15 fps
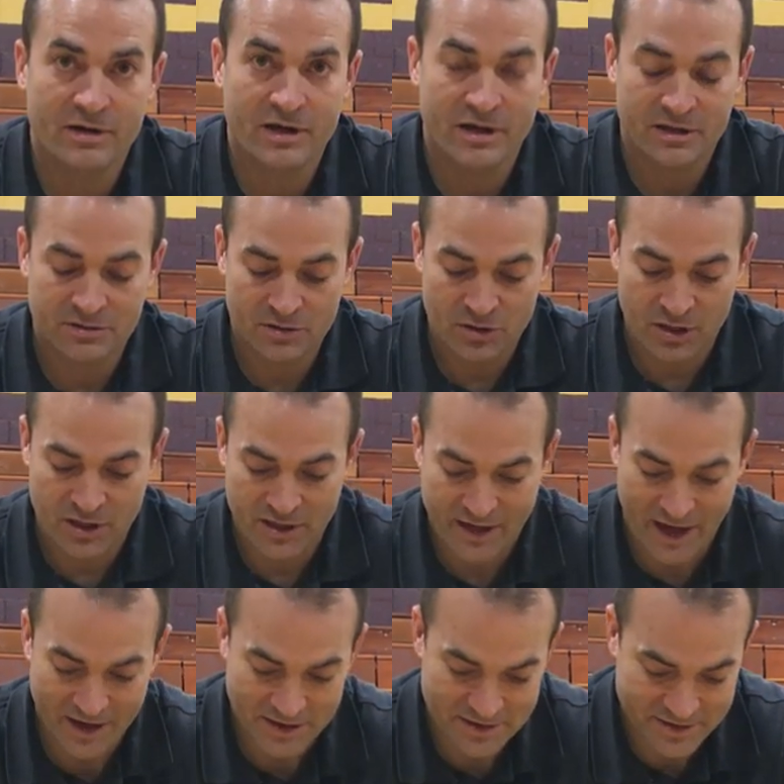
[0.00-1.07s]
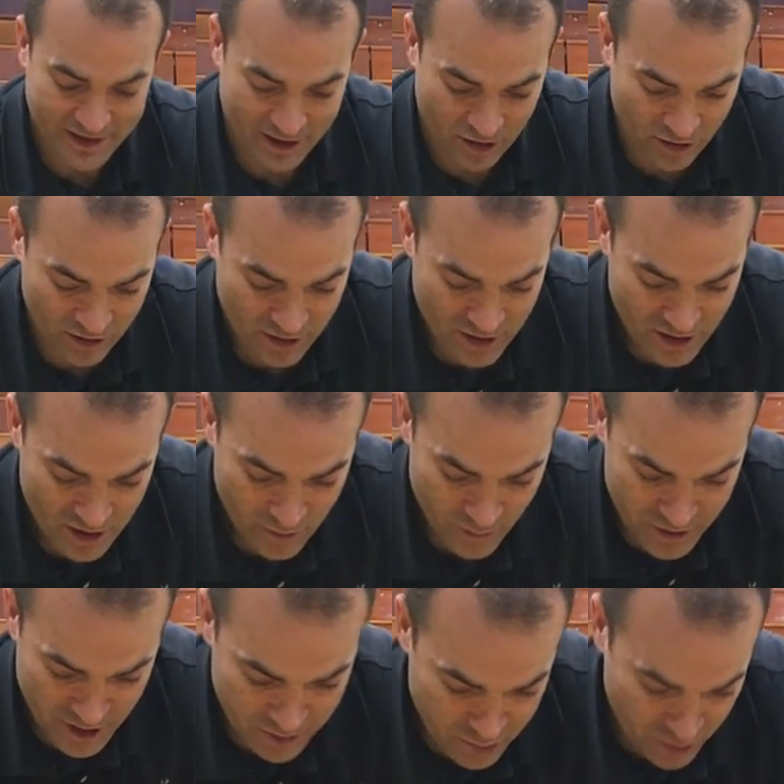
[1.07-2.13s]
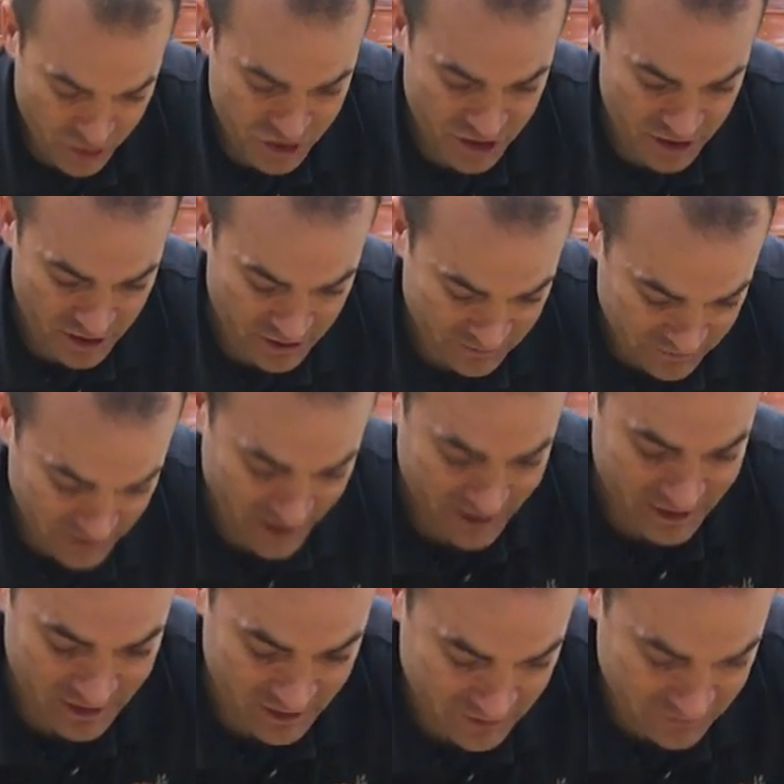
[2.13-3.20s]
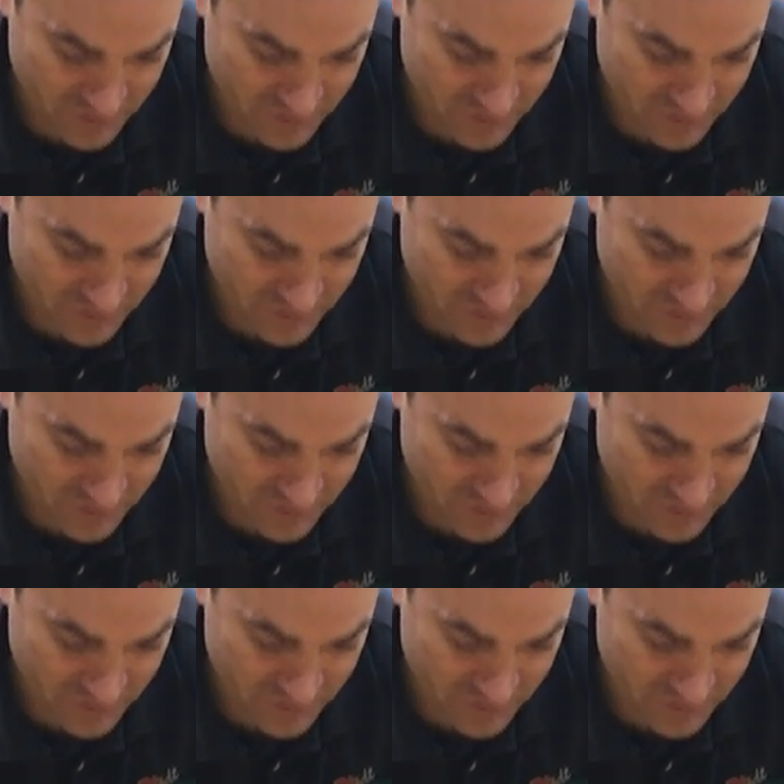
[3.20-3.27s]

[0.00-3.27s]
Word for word: And it, you can kind of tell when you're pushing or deflecting the